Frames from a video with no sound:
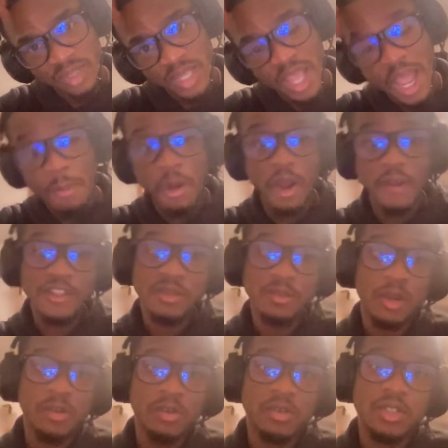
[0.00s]
I'm off
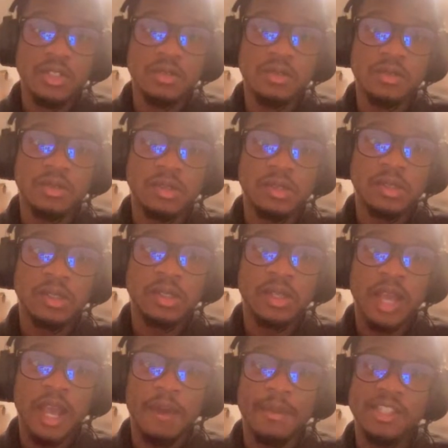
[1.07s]
tomorrow too.
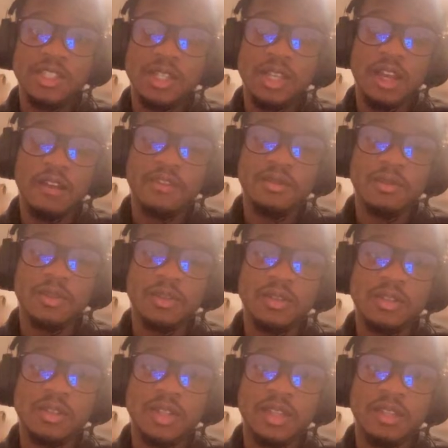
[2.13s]
I'm actually off tomorrow.
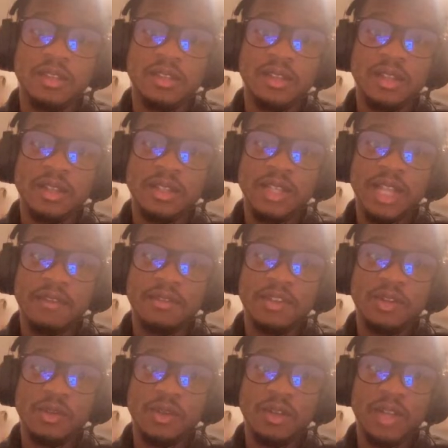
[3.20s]
So like, David, you
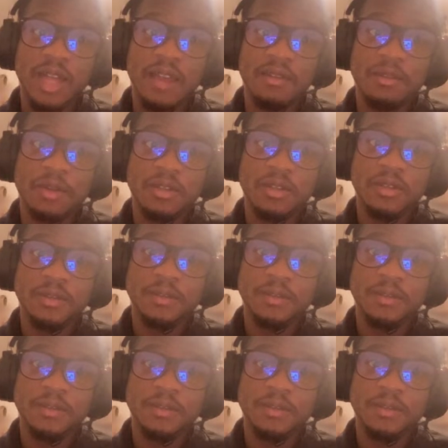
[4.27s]
want to go live tomorrow?